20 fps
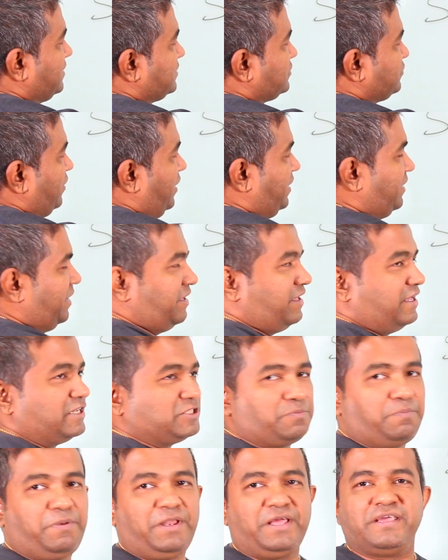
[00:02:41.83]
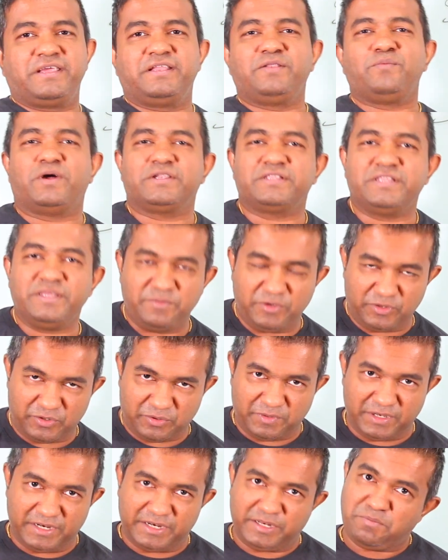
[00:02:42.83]
So and I explain what the
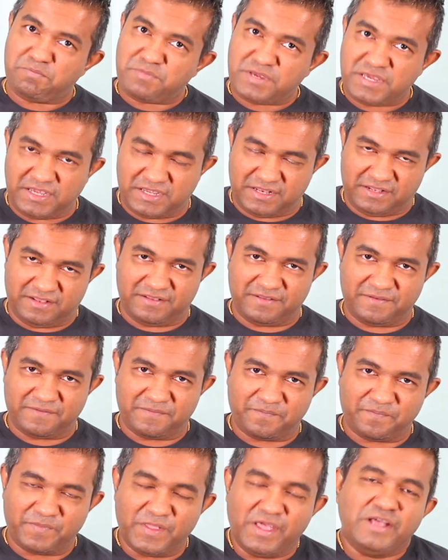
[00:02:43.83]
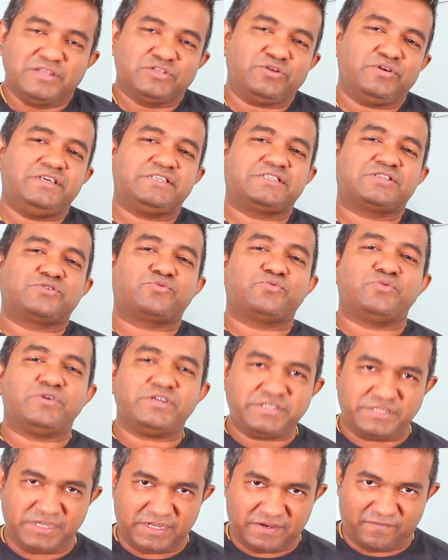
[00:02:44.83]
immutability mean. So his
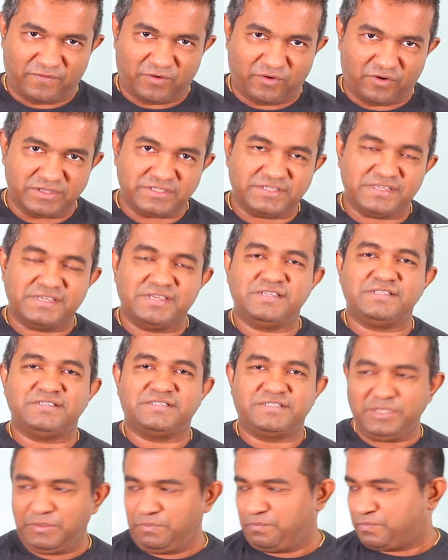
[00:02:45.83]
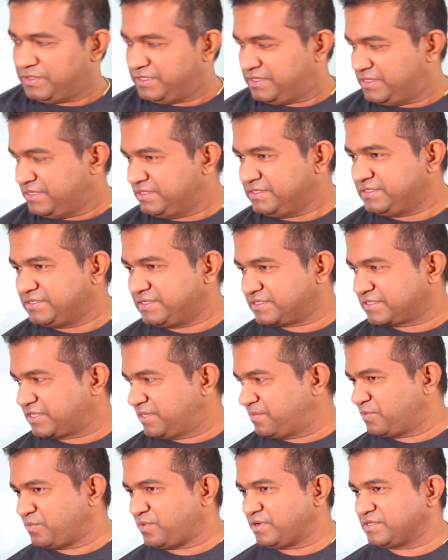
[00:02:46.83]
question was in simple, just
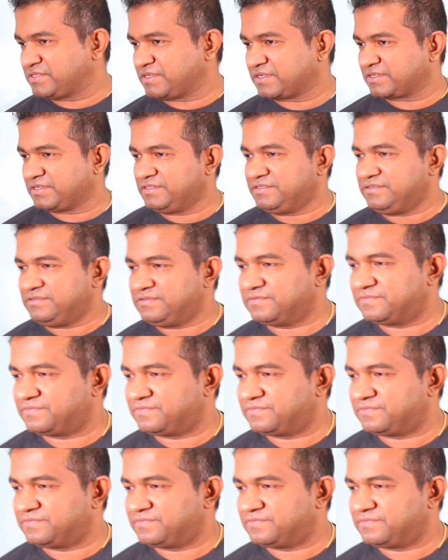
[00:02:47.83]
give me 1 second.